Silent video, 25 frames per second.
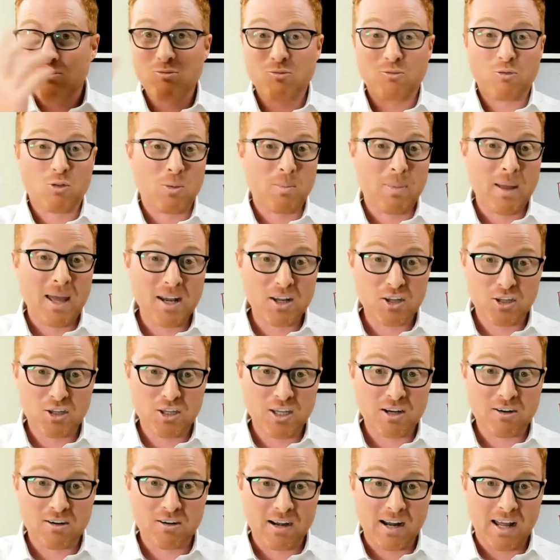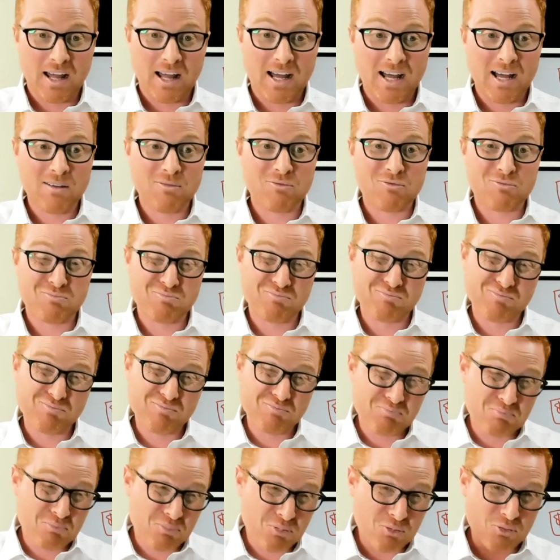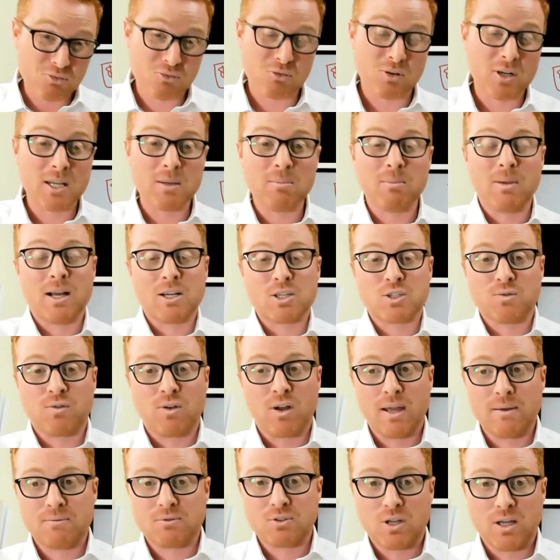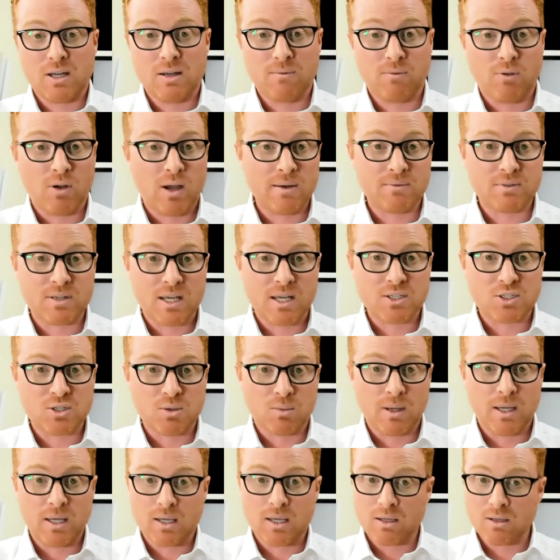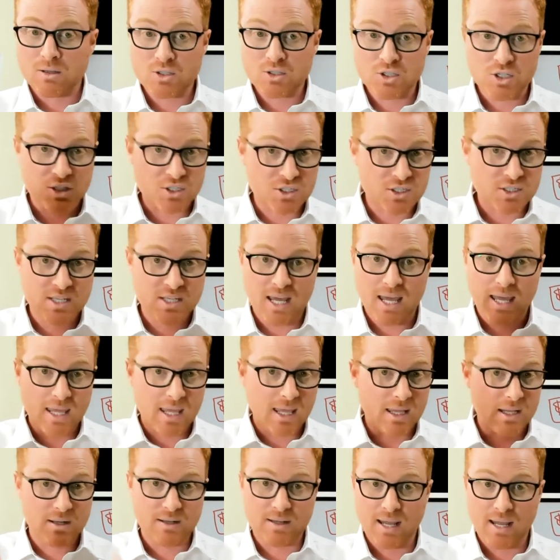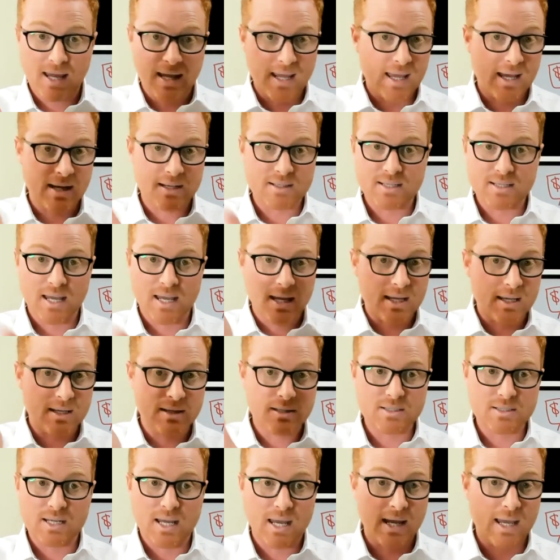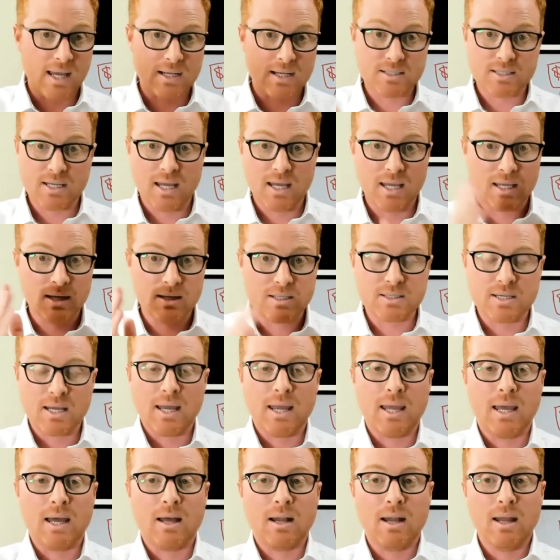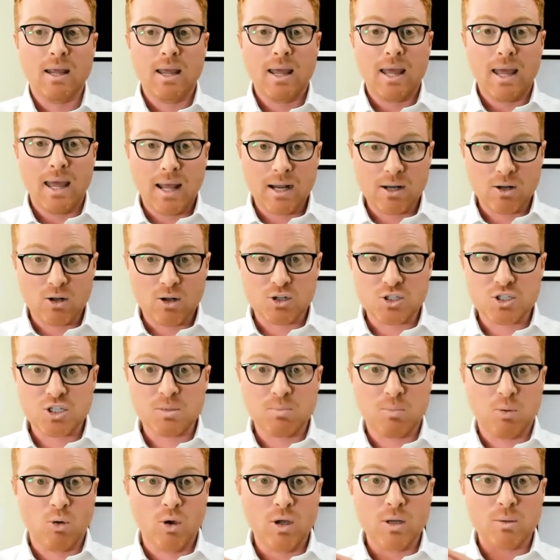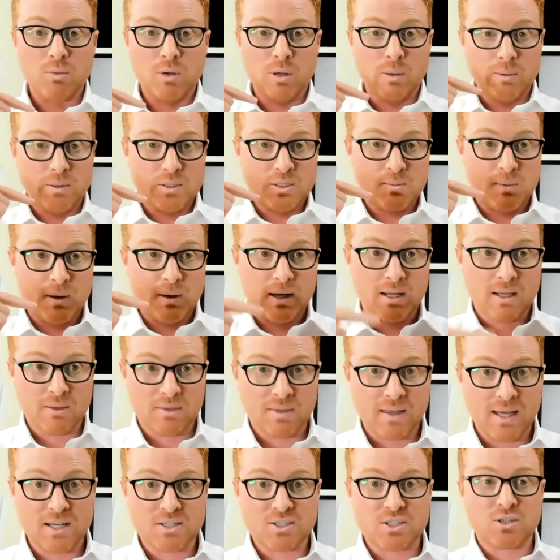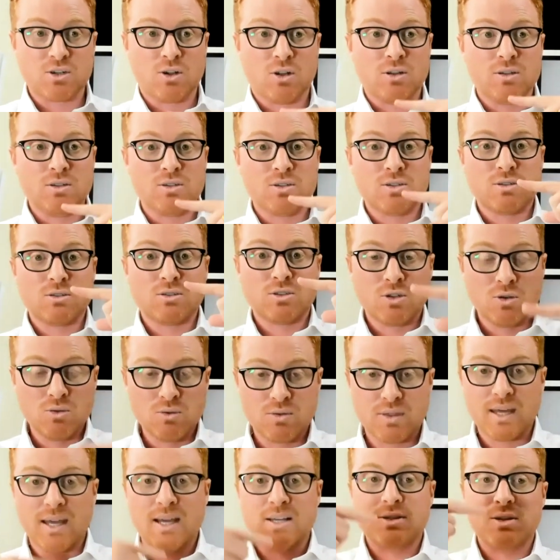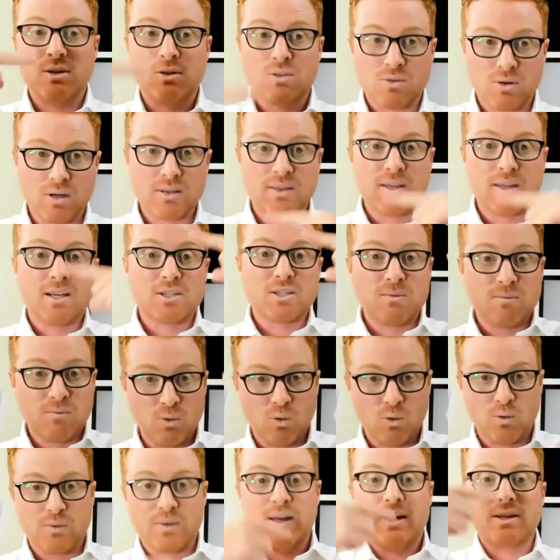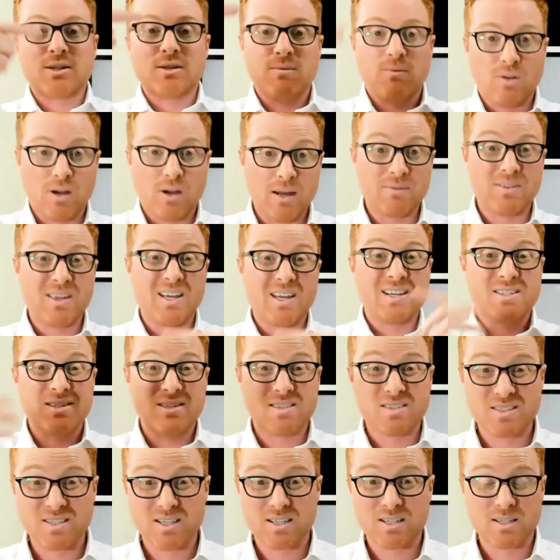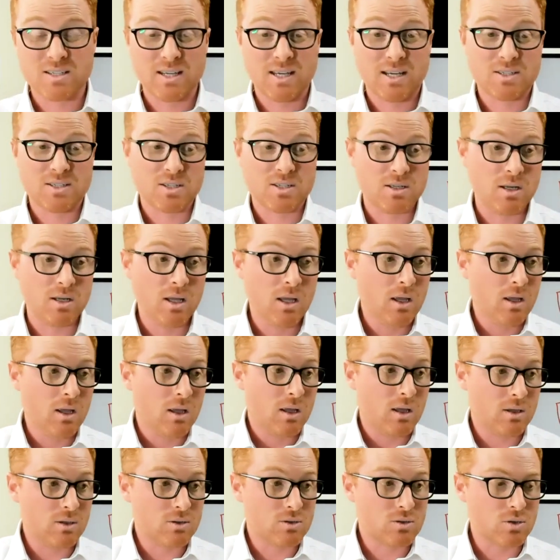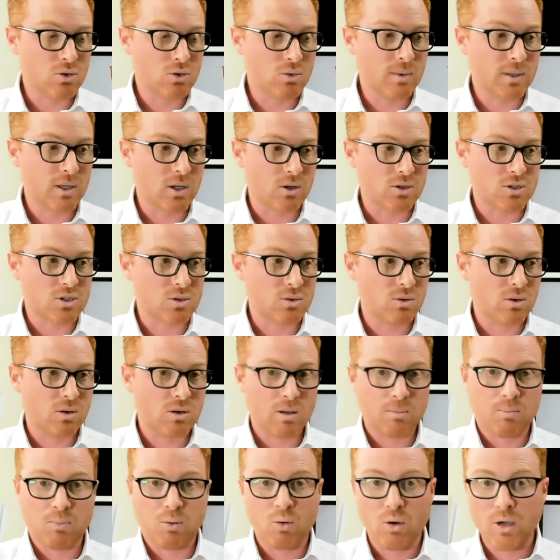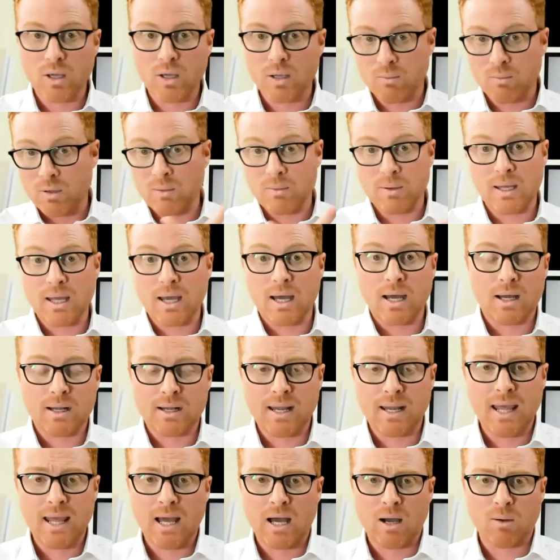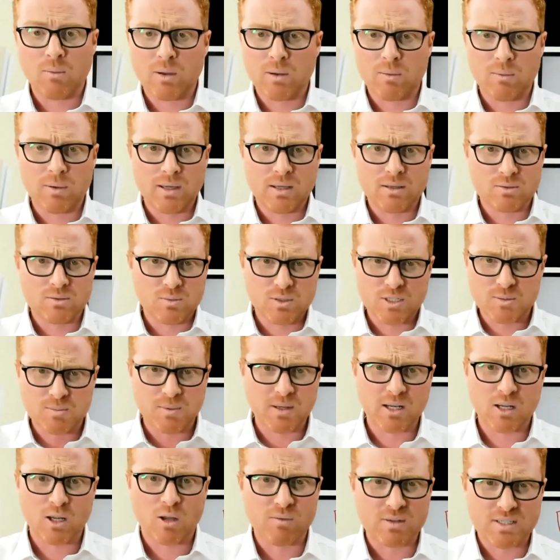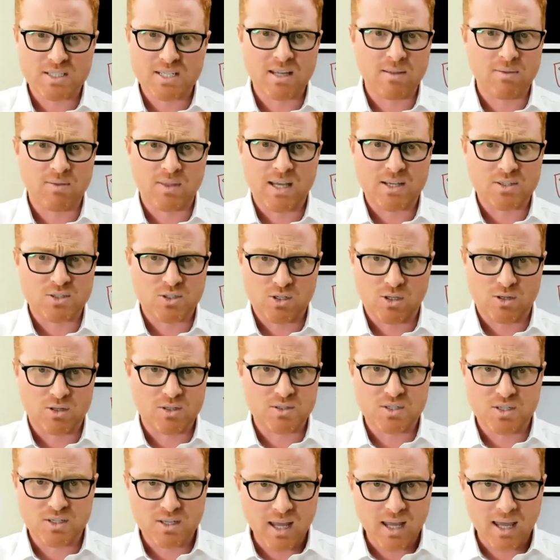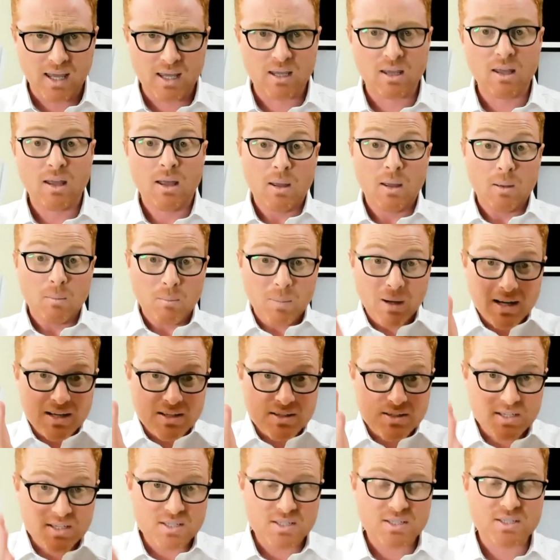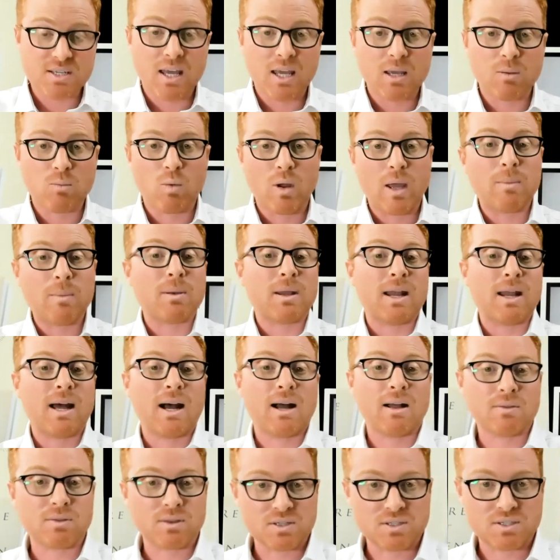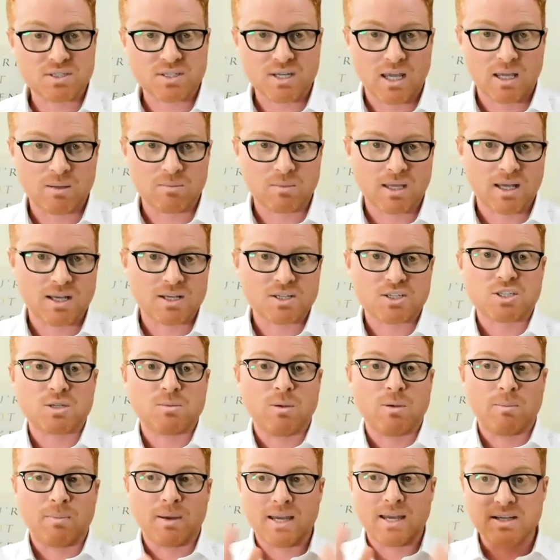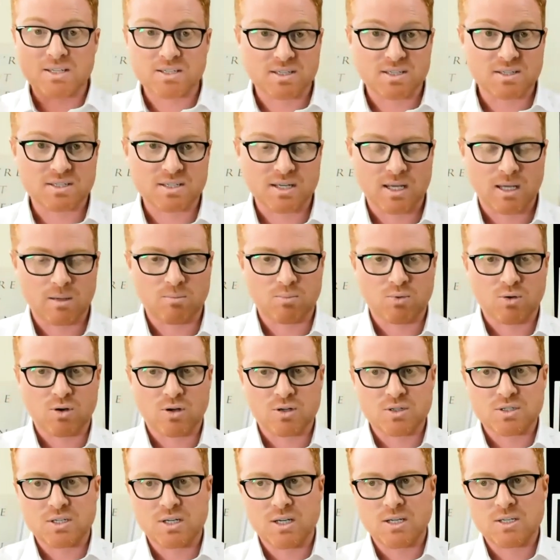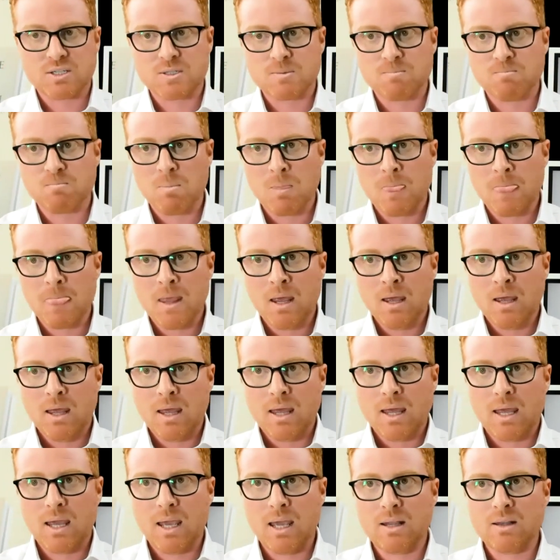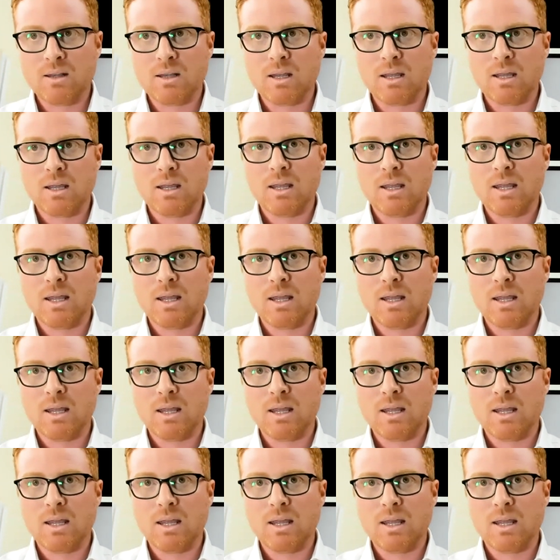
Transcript: for about a year and a half, pretty much five days a week, just day in, day out, day in, day out, day in, day out. And it got to the point where we were spending $1,000, $2,000, $3,000, $4,000, $5,000, $6,000, until we got to a point where we are now, where we're spending over $10,000 a day. But it's the same webinar, the same customer base, the same process. And